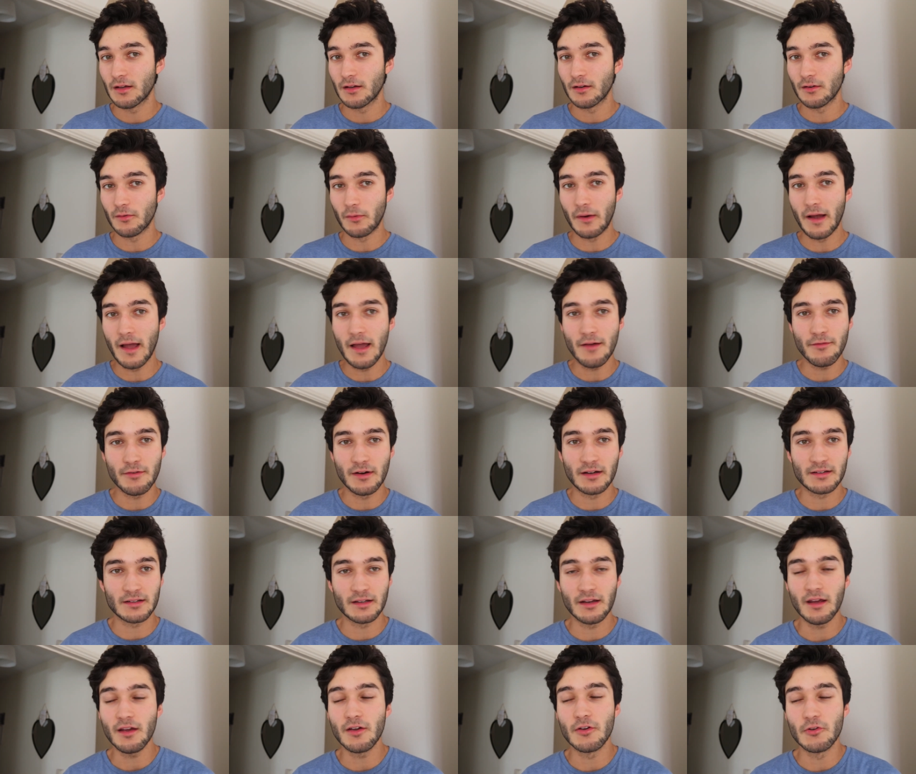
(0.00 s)
whatever, I
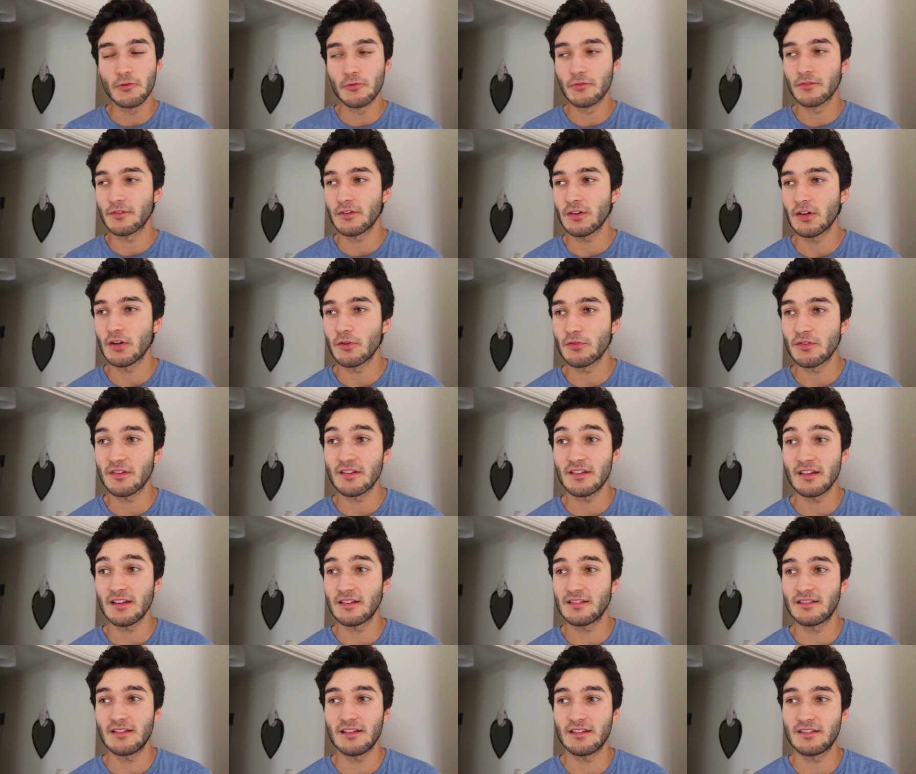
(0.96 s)
don't know. You know,
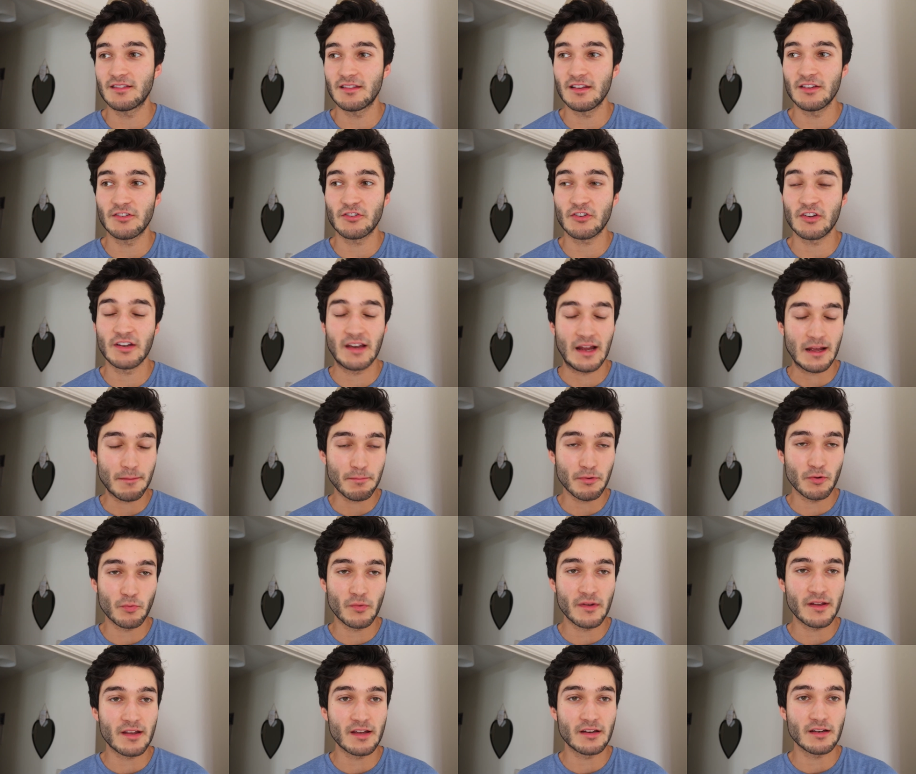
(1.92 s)
this, this, this could
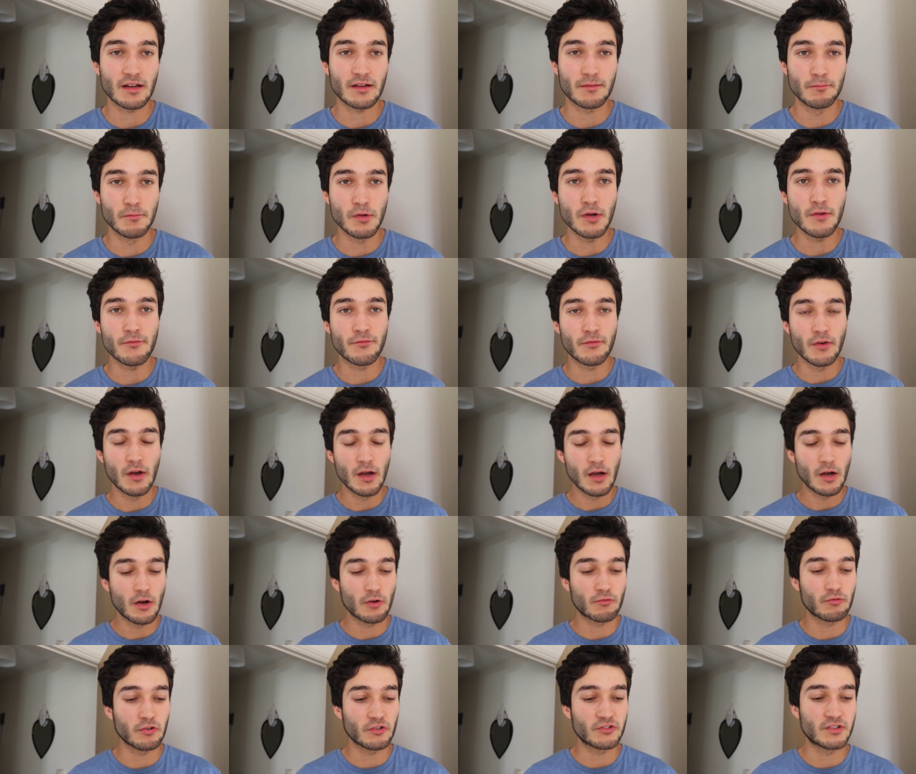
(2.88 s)
happen. We could, like, move
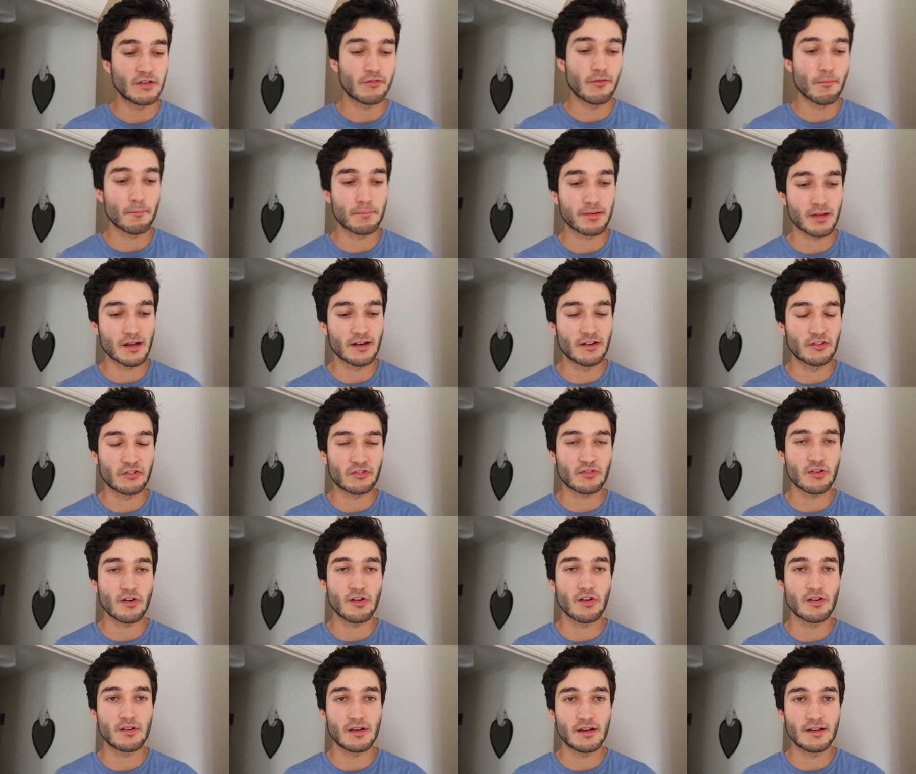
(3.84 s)
across different planets,
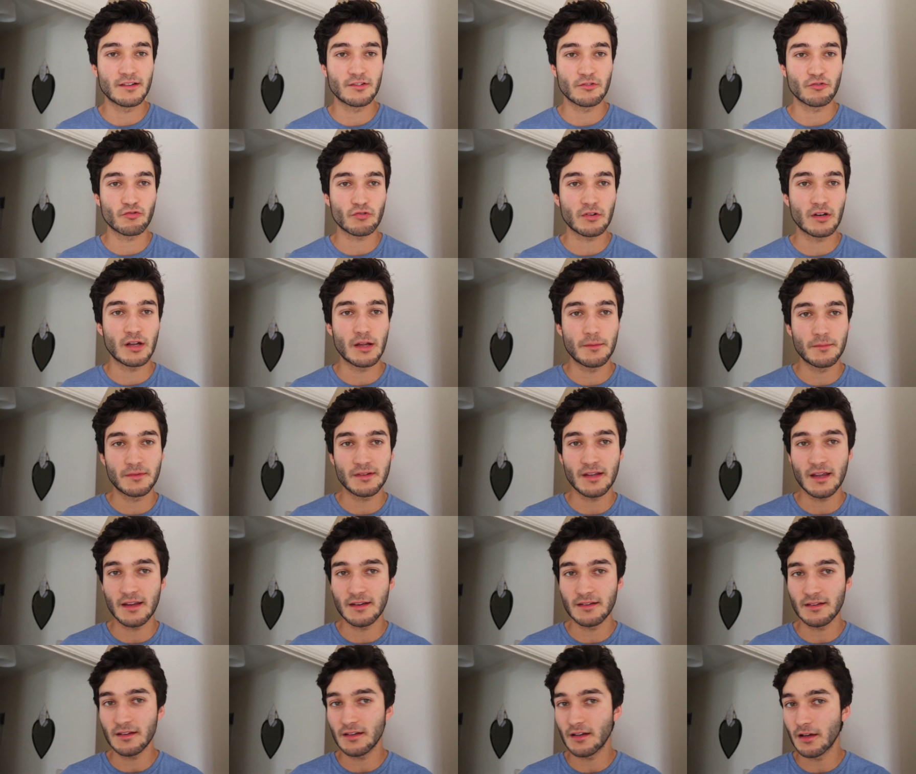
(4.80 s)
colonize and try and
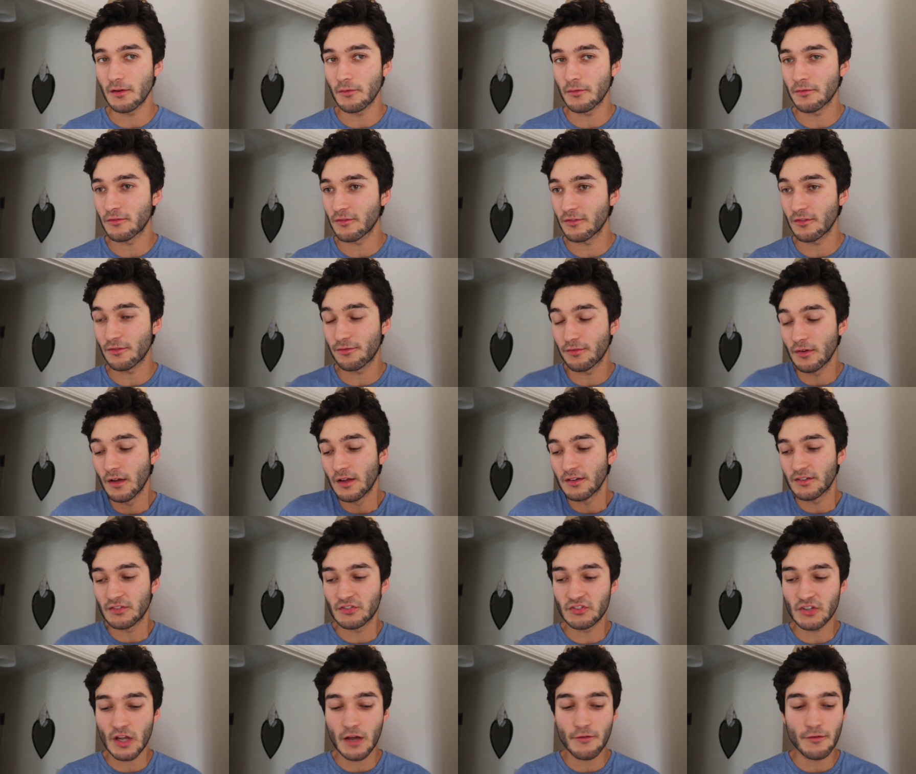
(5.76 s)
obtain, you know,
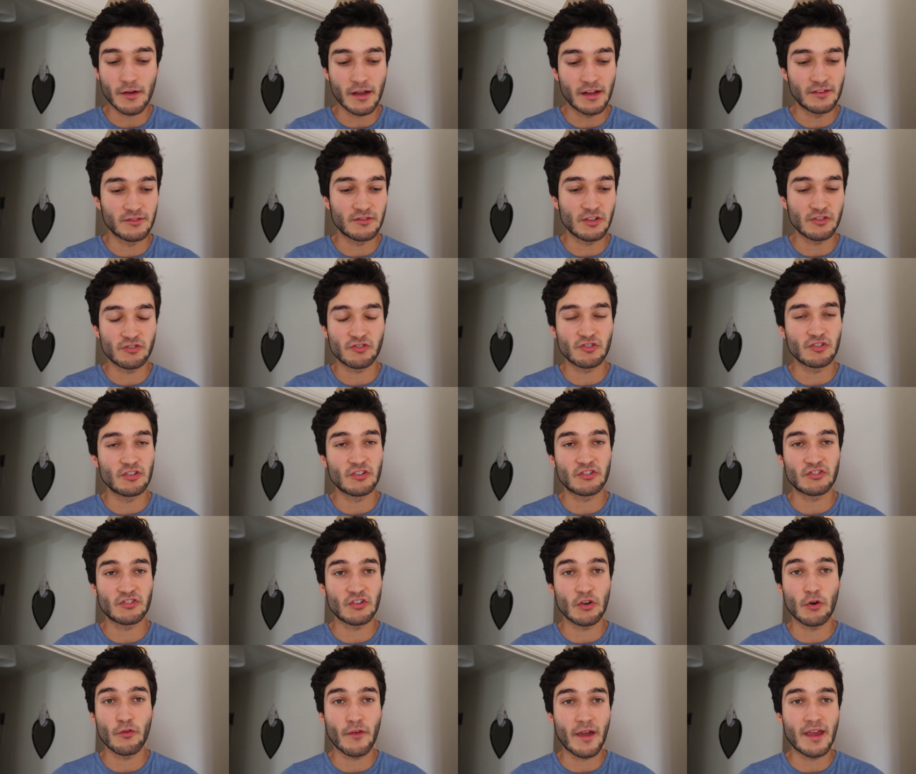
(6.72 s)
discover indigenous
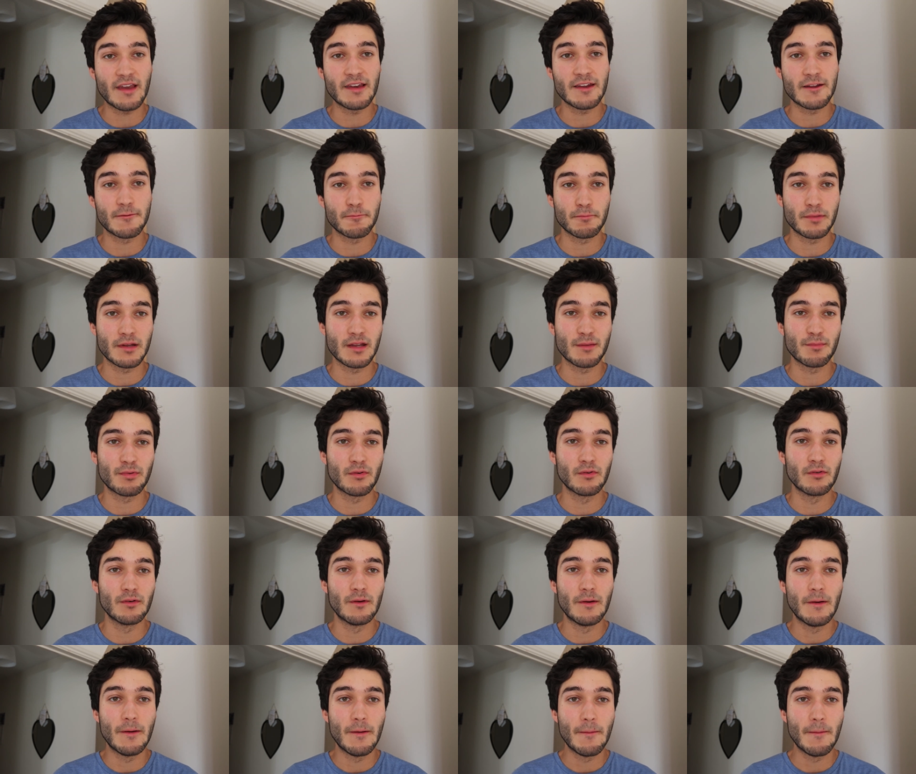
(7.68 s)
or sort of alien people.